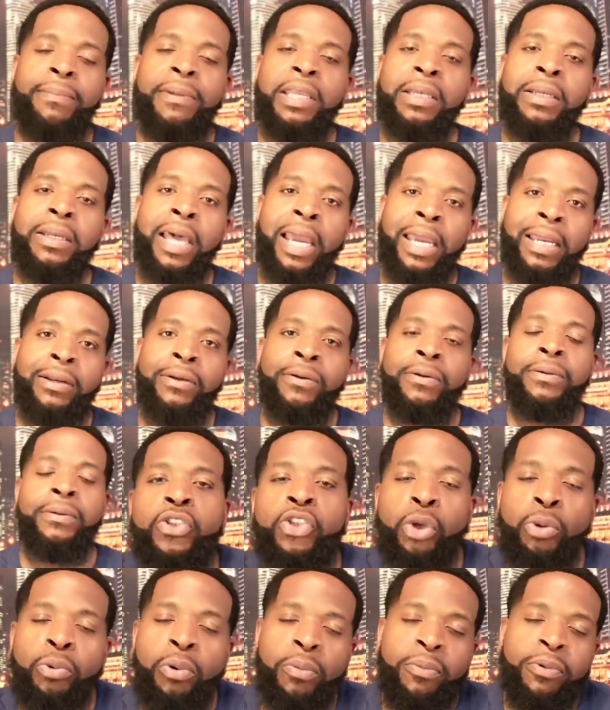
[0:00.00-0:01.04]
me later.
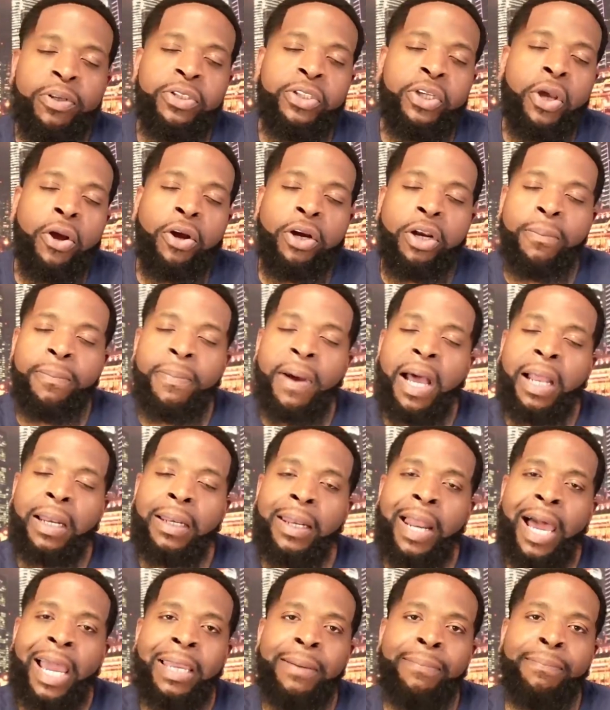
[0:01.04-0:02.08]
So when we're talking about
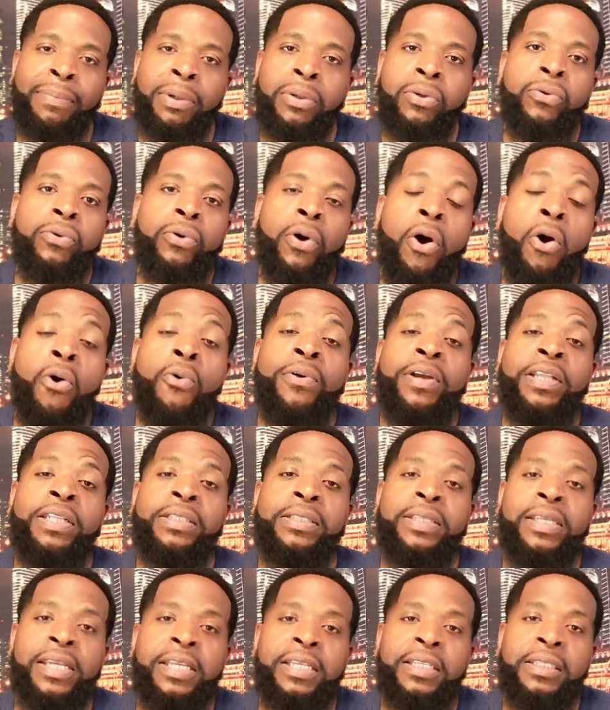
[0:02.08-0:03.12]
Light Blue Eau
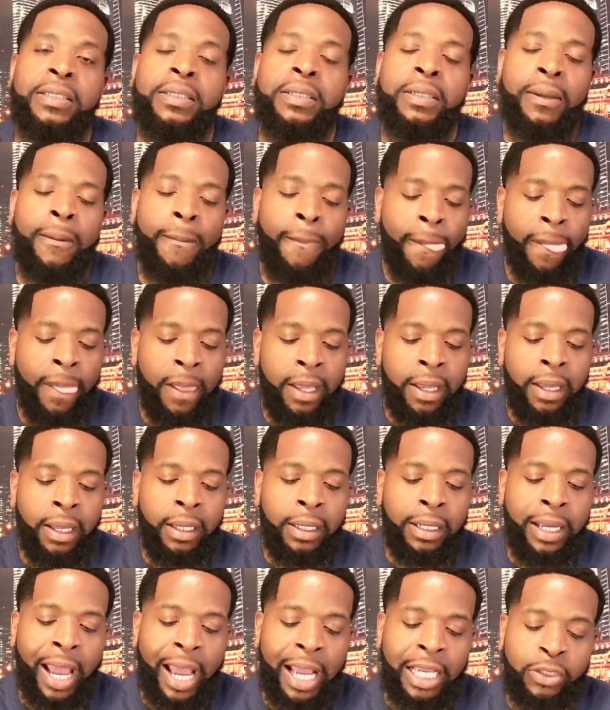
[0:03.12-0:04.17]
Intense,
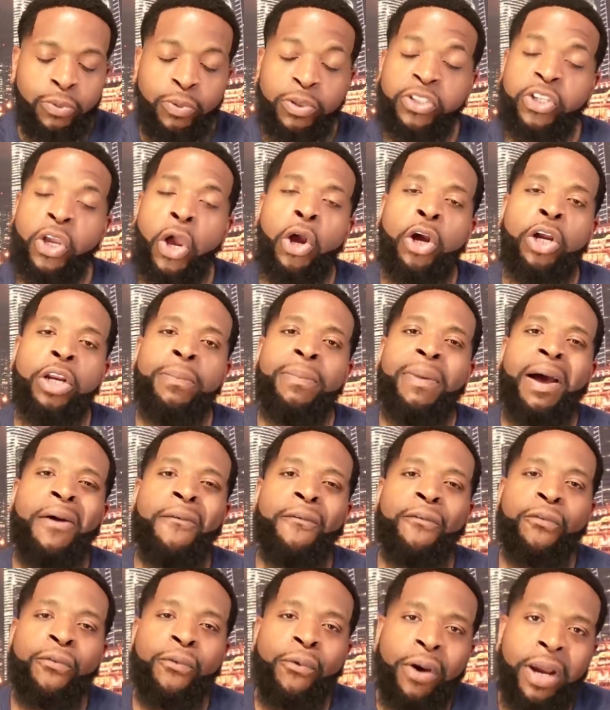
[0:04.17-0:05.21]
guys, we're talking
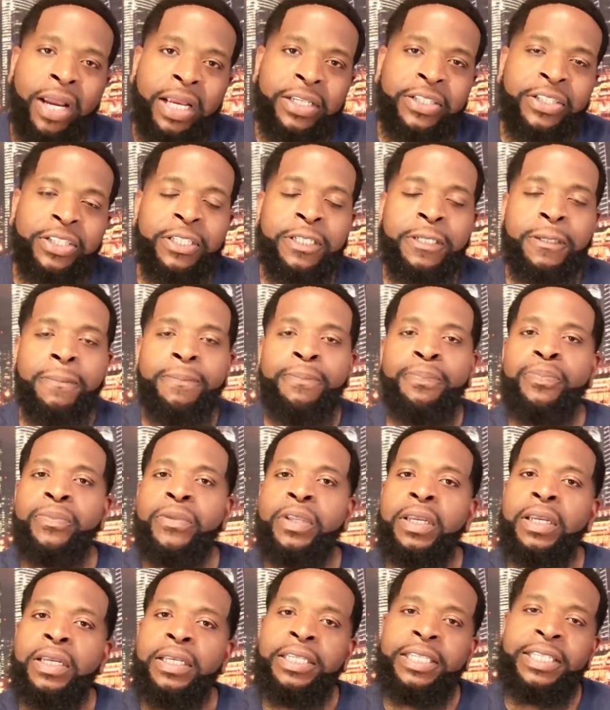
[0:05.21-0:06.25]
about fresh,
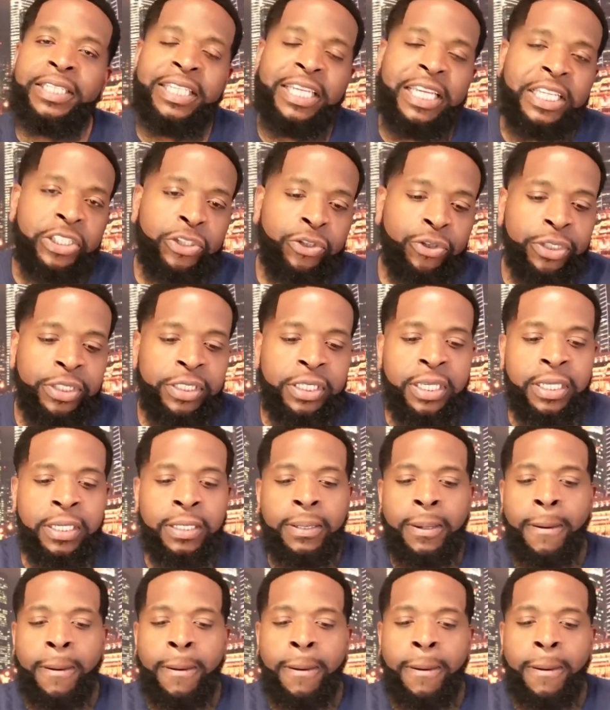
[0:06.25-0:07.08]
citrusy,